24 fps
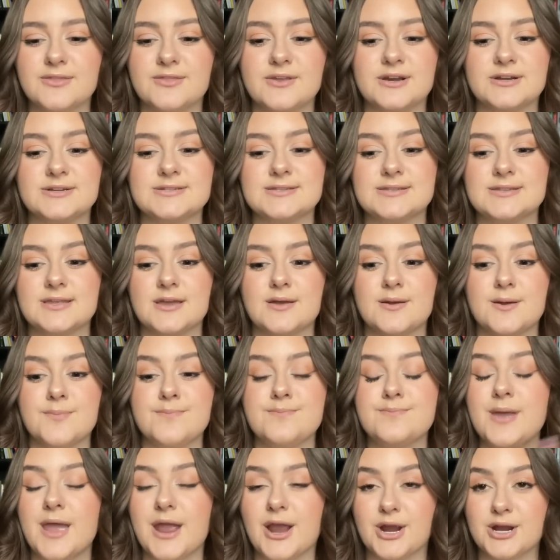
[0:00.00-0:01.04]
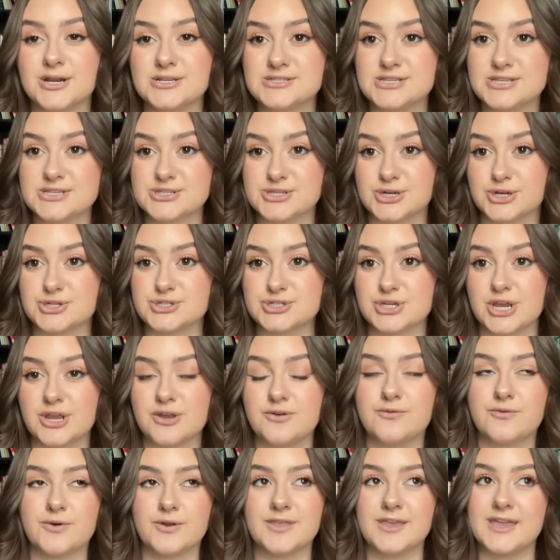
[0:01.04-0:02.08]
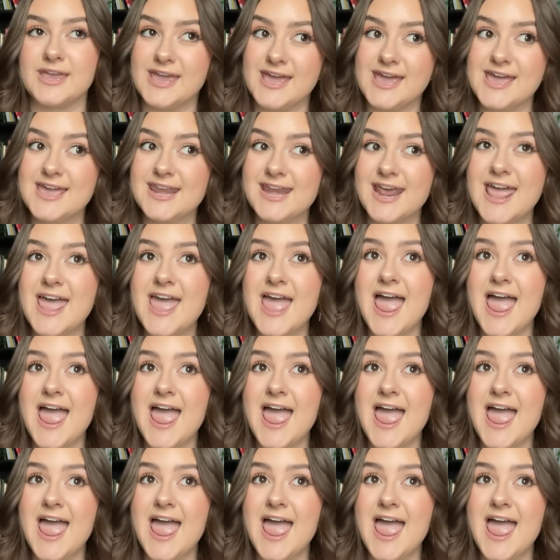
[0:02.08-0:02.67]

there's the parents searching for the kid